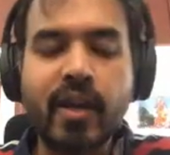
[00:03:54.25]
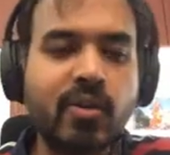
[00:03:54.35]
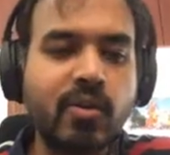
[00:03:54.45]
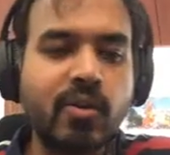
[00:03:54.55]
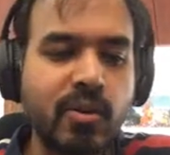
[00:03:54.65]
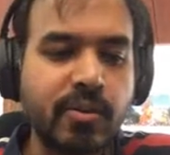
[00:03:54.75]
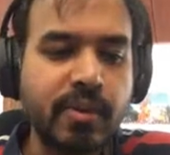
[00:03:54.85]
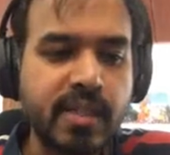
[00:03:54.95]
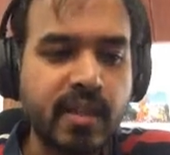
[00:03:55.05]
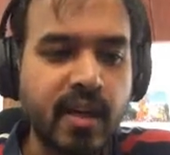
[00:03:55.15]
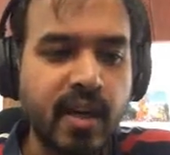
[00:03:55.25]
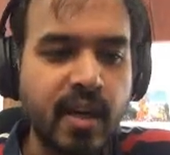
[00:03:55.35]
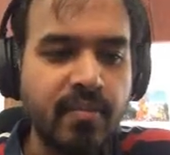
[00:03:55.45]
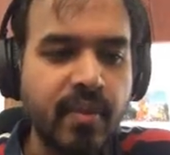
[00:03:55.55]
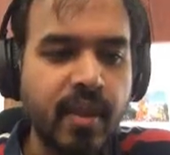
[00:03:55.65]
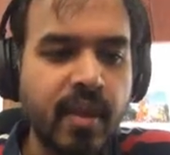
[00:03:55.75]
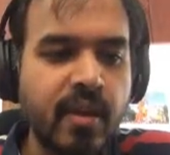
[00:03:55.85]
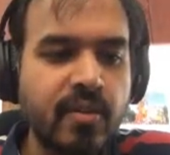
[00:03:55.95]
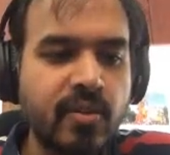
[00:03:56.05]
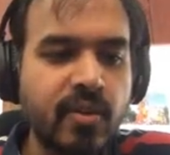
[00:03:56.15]
good question.
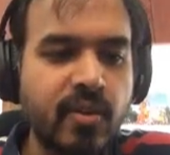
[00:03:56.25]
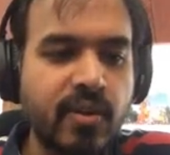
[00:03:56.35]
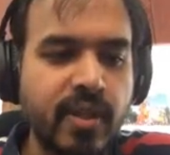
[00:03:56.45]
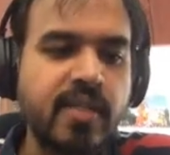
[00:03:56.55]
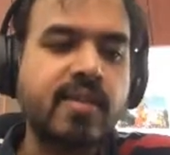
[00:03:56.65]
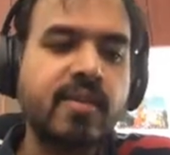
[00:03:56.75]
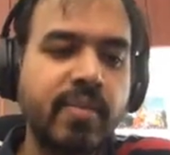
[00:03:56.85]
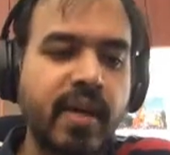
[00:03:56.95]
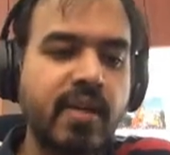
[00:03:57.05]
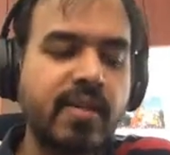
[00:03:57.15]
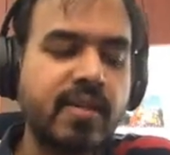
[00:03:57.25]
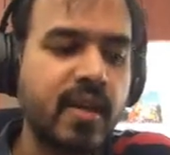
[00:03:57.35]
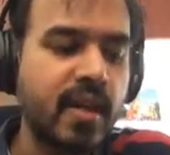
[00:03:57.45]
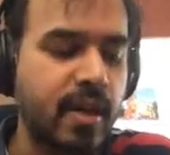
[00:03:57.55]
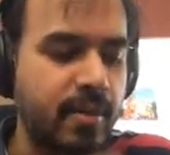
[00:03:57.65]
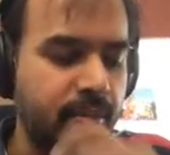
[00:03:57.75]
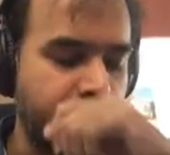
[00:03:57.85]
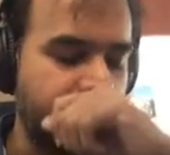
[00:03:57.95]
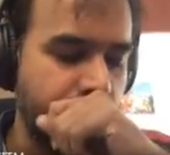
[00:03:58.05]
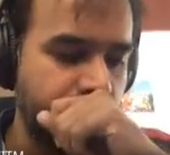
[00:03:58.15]
So yes, because
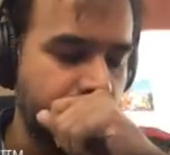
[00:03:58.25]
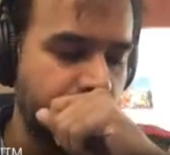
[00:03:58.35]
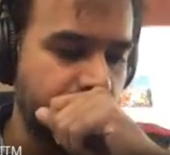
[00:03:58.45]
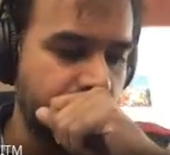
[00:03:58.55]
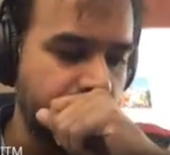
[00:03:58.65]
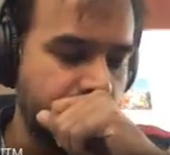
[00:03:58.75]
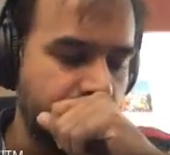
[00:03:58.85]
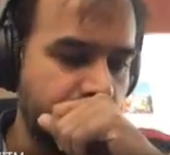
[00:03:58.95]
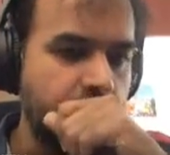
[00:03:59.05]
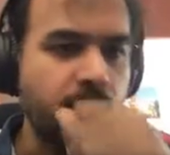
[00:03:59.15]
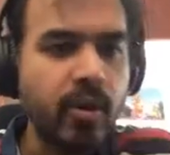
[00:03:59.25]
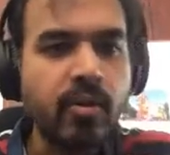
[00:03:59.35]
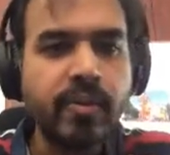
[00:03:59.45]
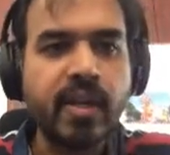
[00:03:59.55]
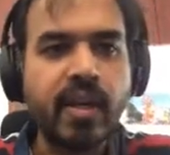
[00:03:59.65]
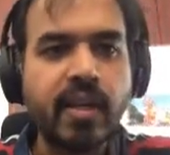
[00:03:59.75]
why don't we try